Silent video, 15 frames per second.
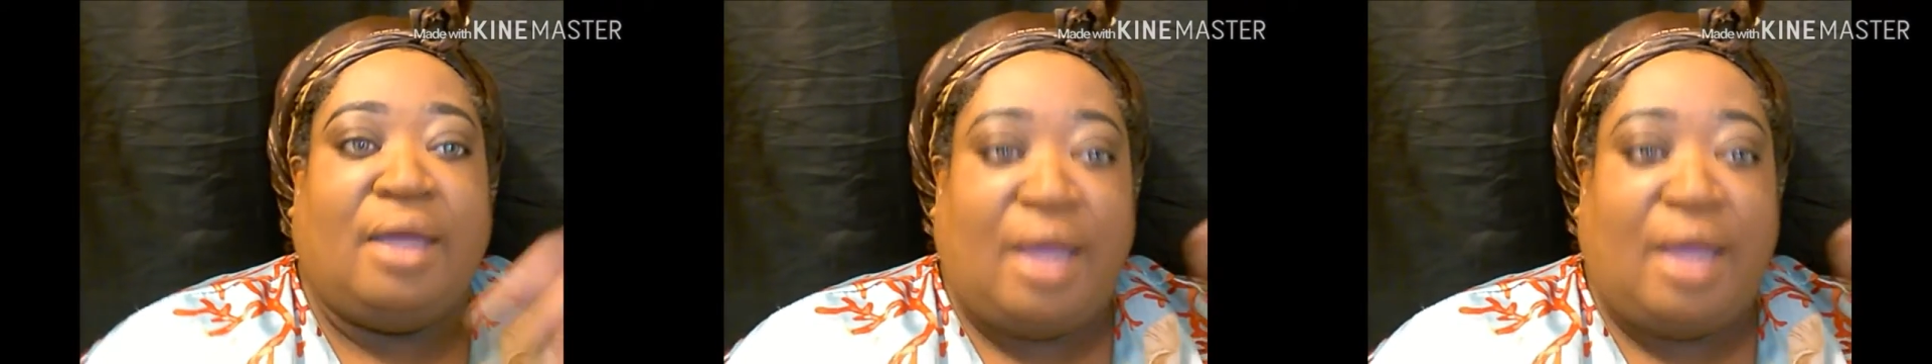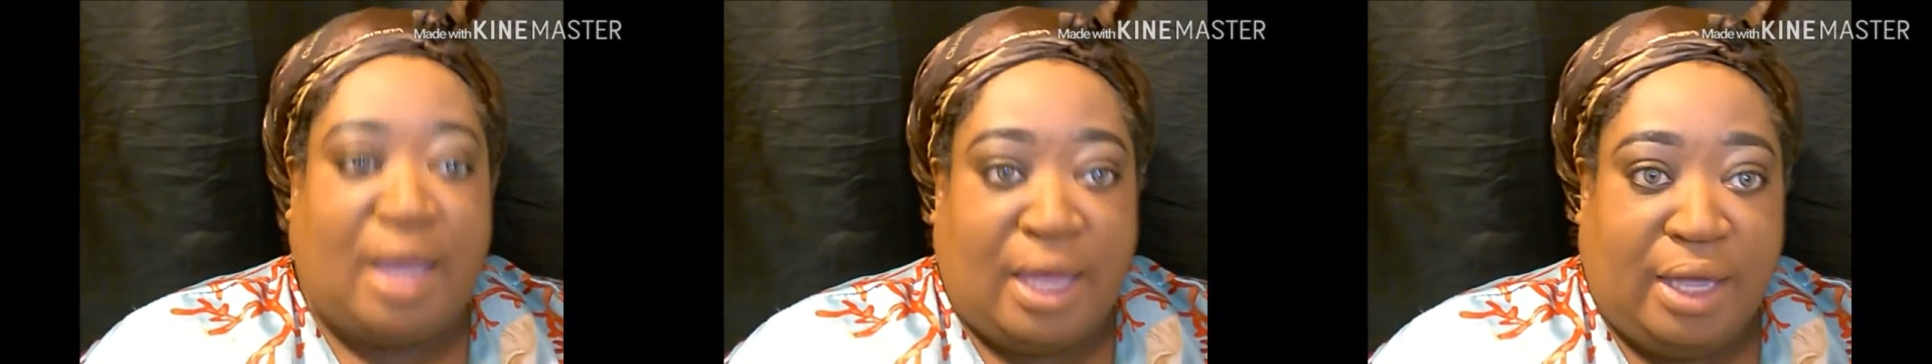
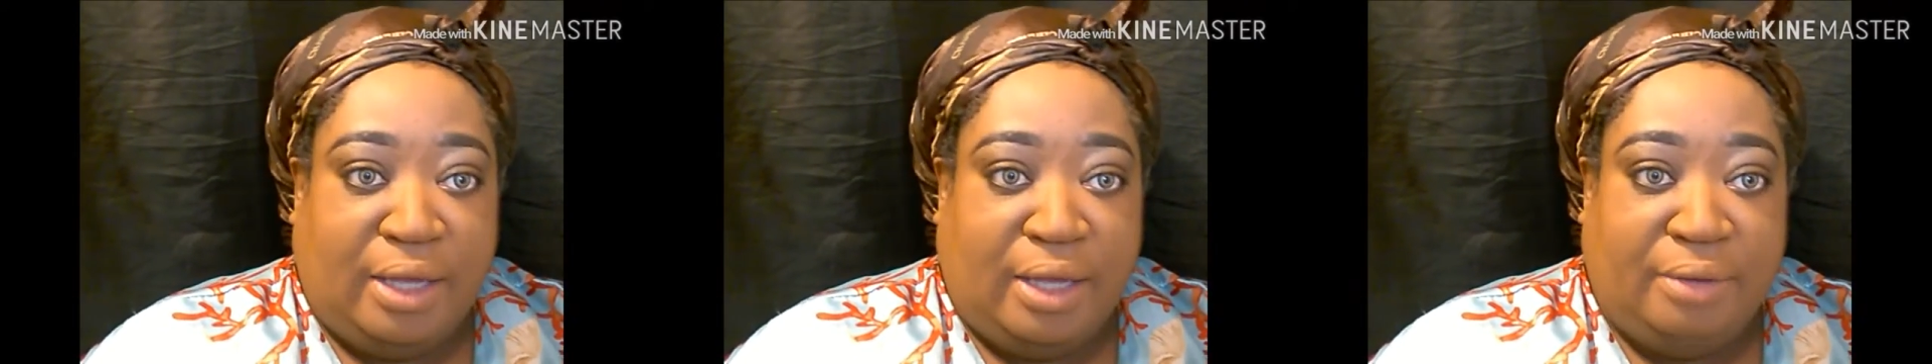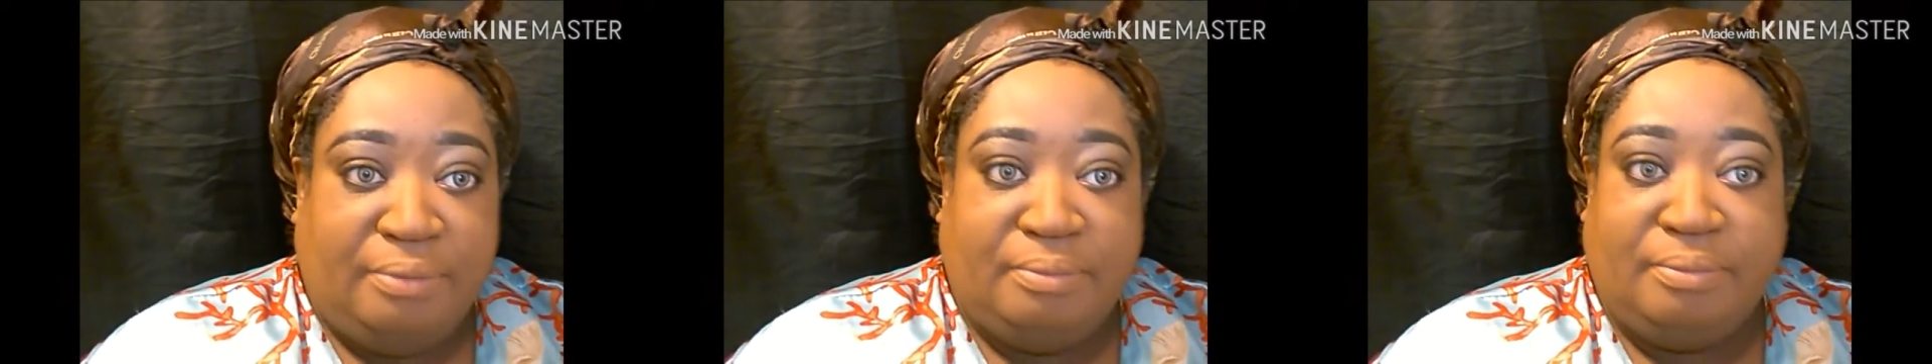I
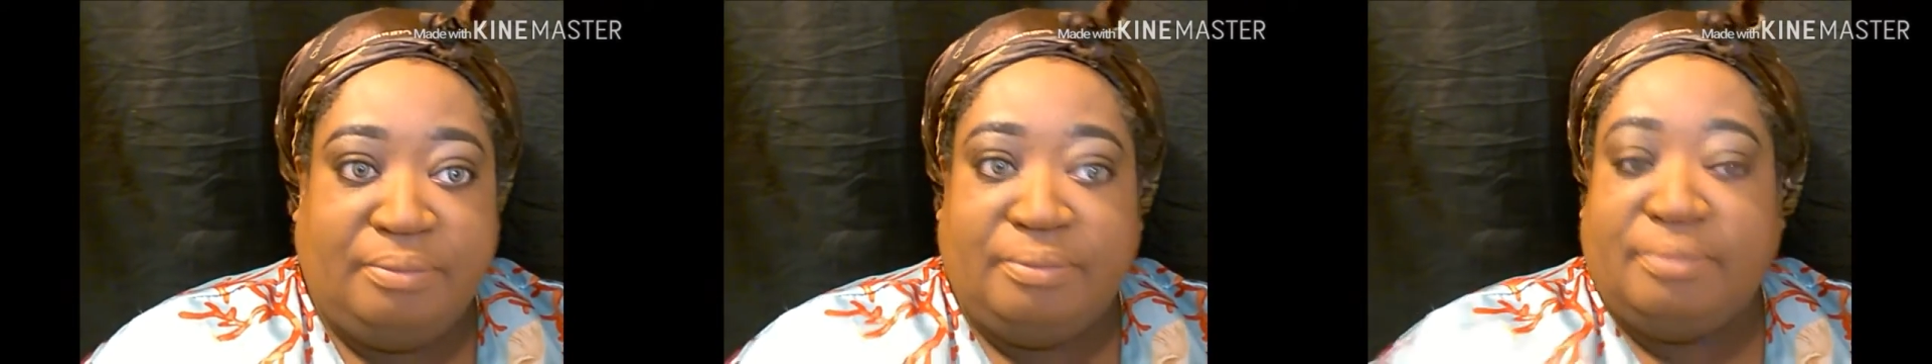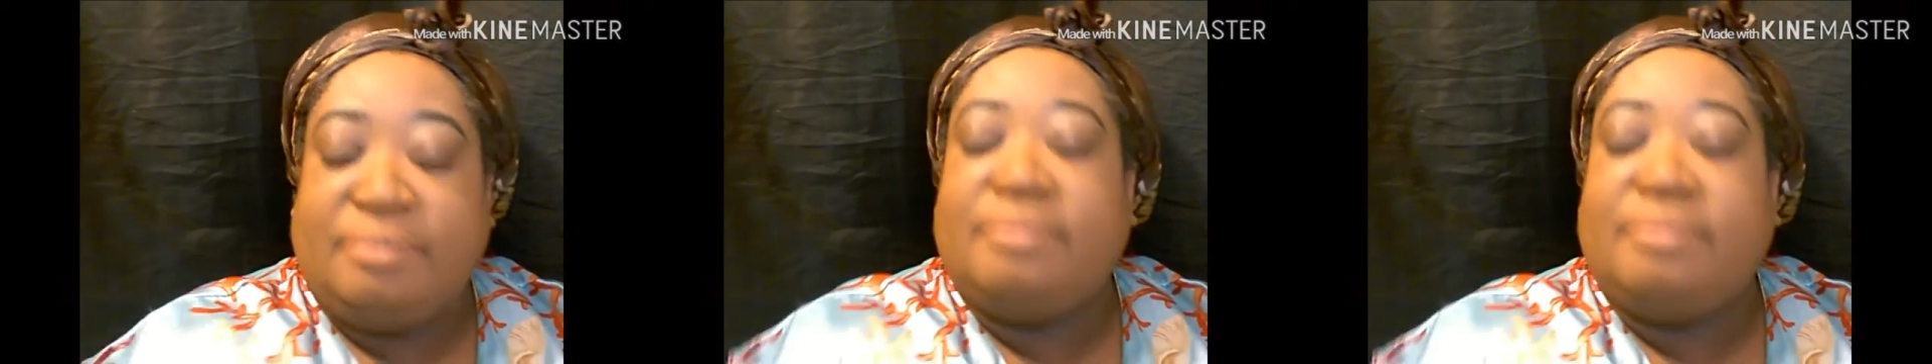
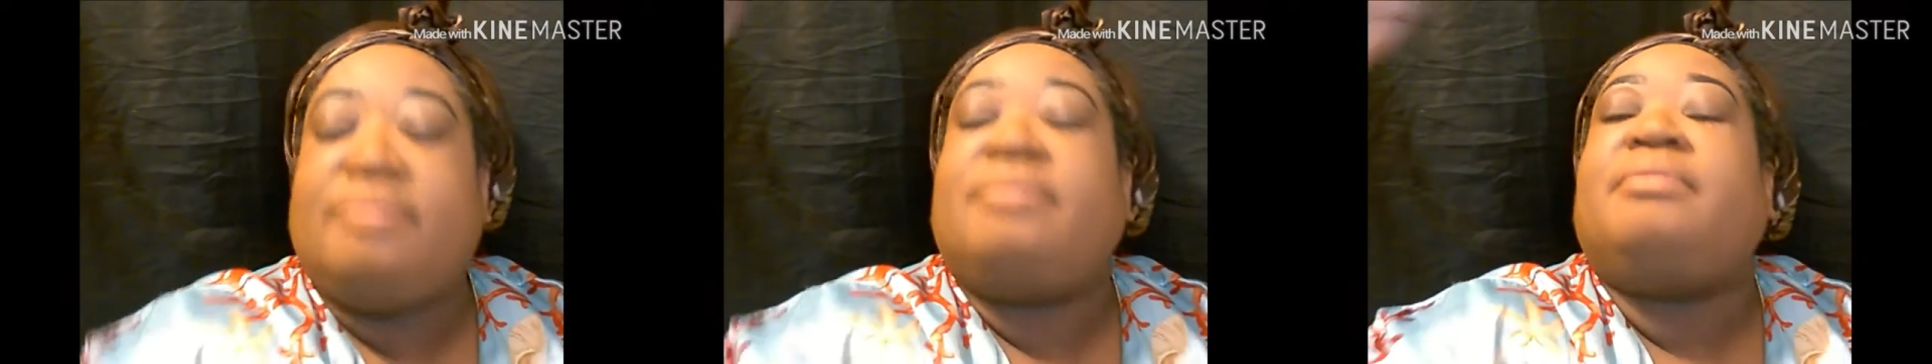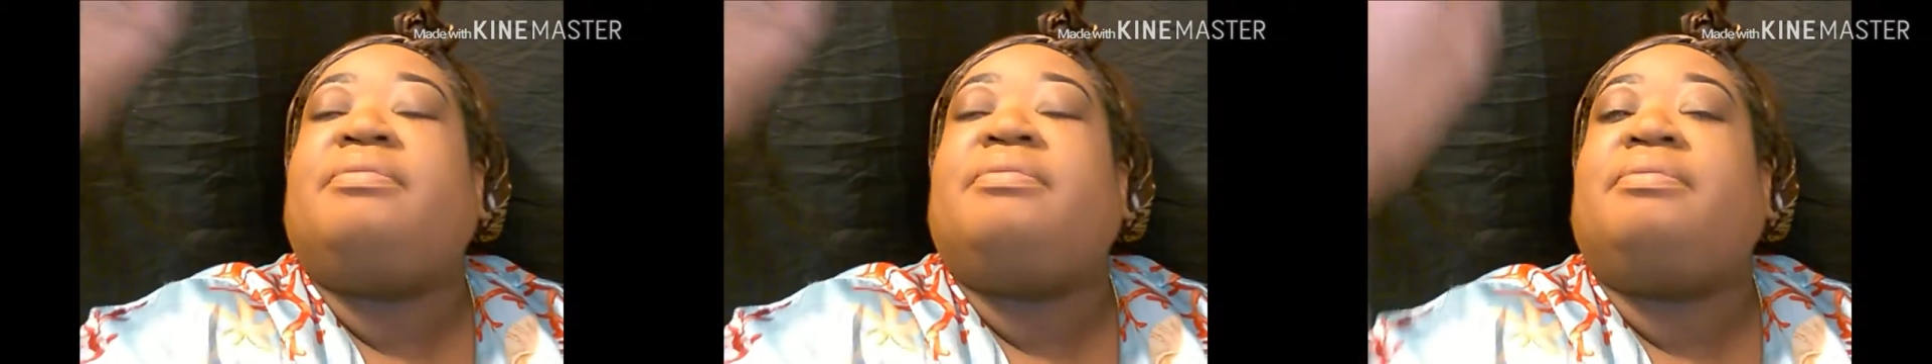
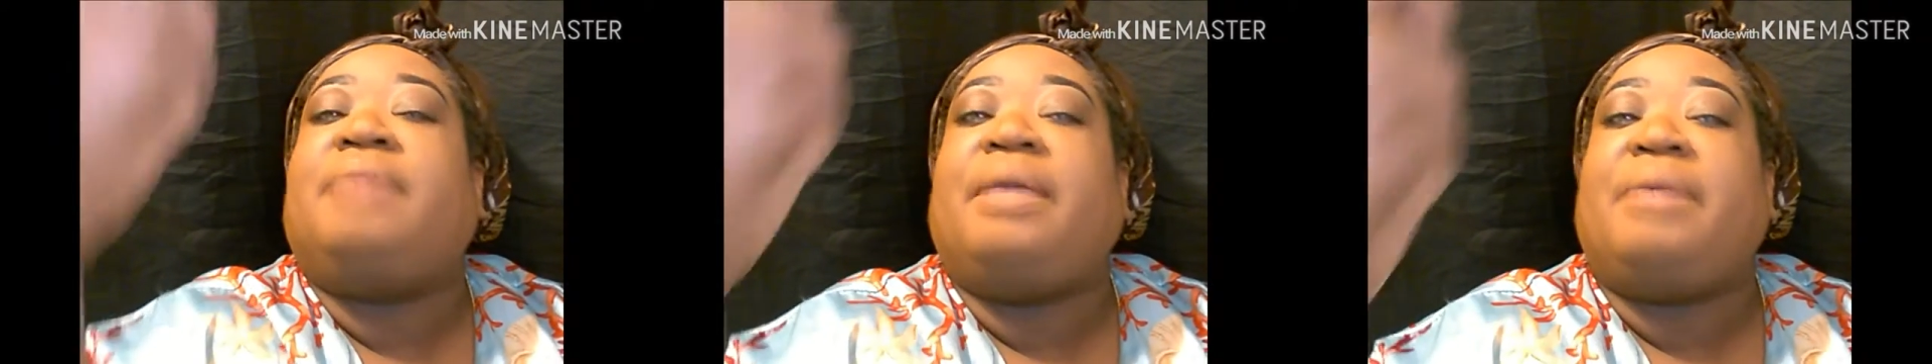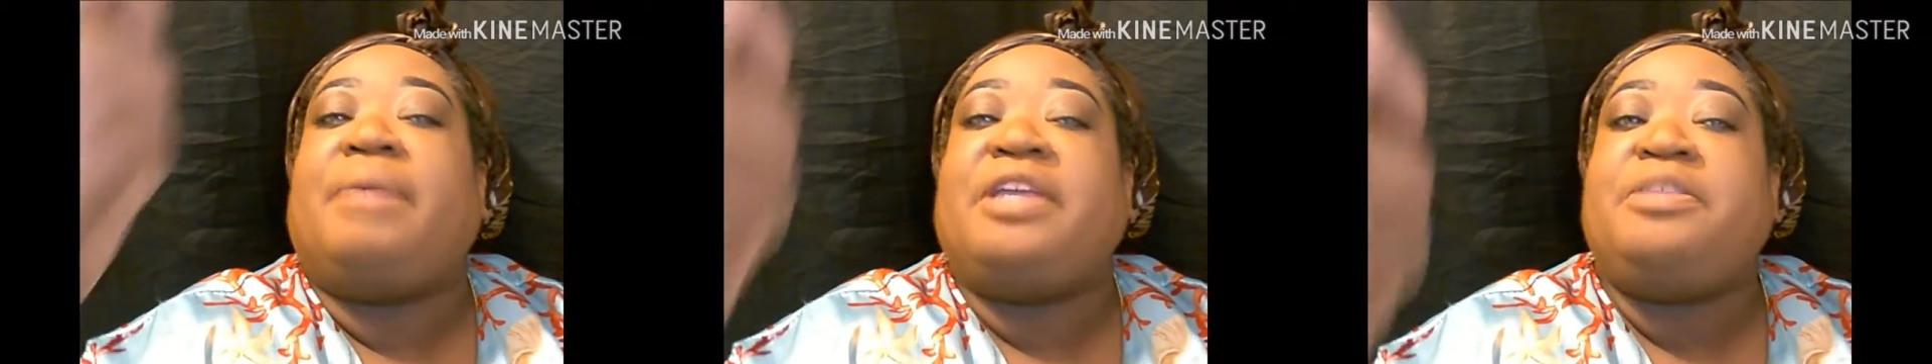
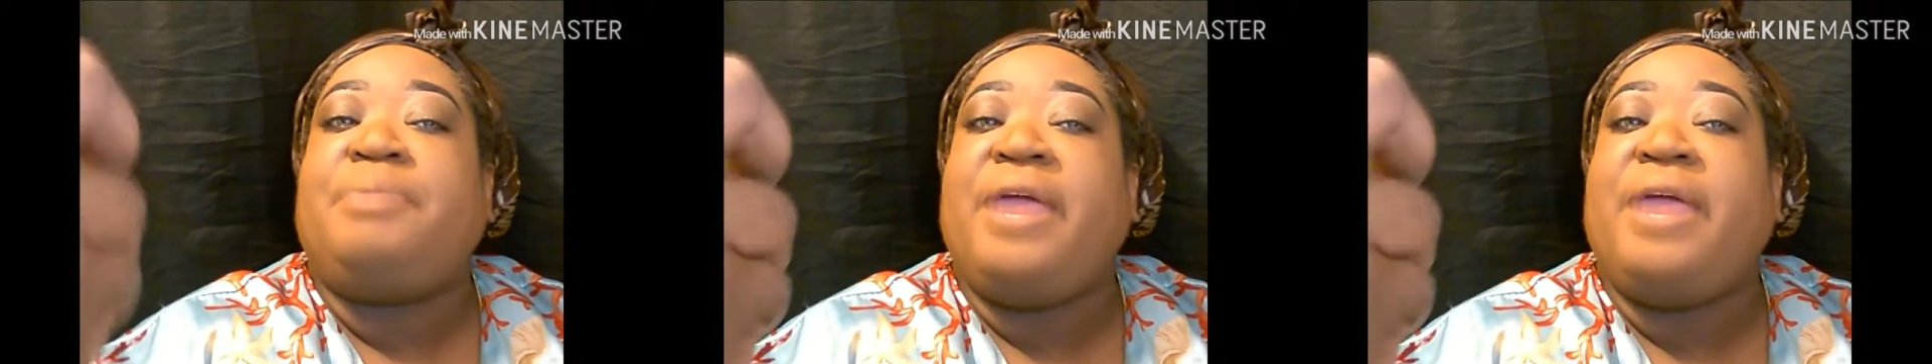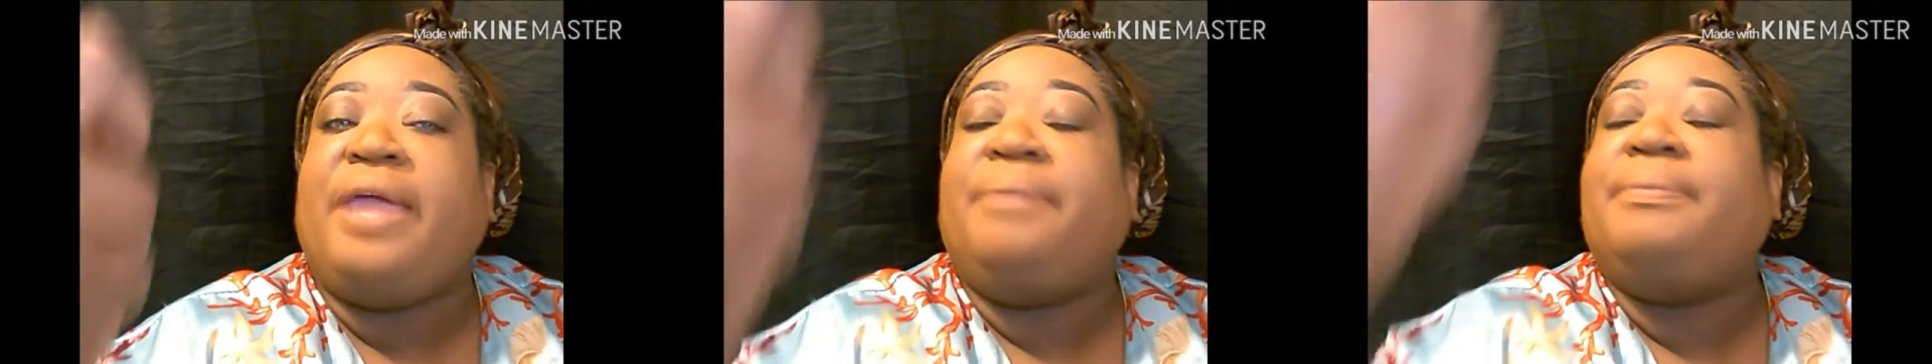make my
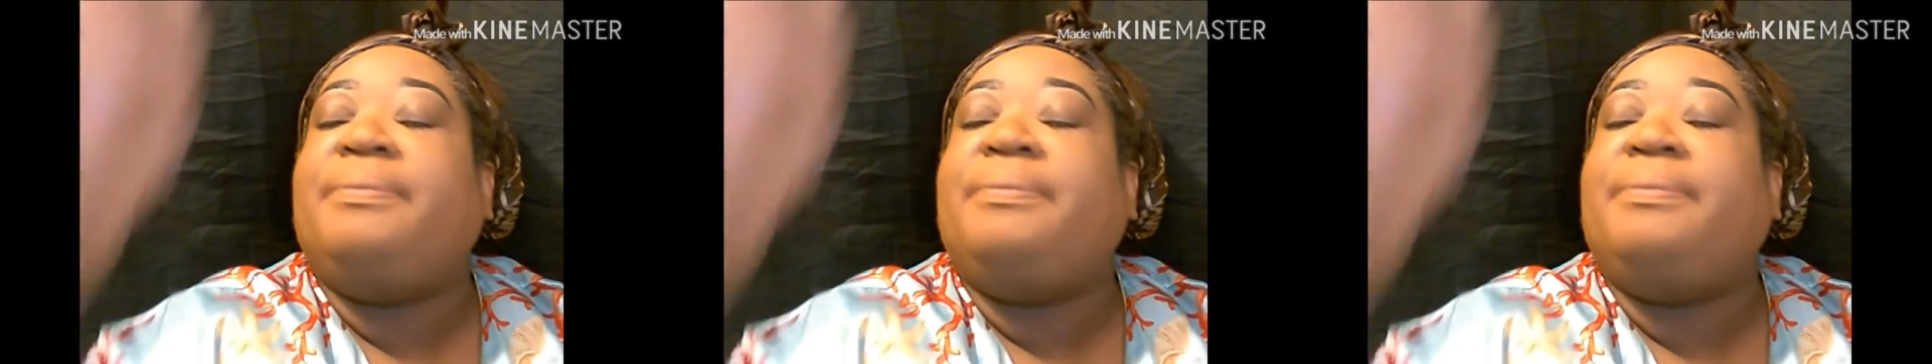spray.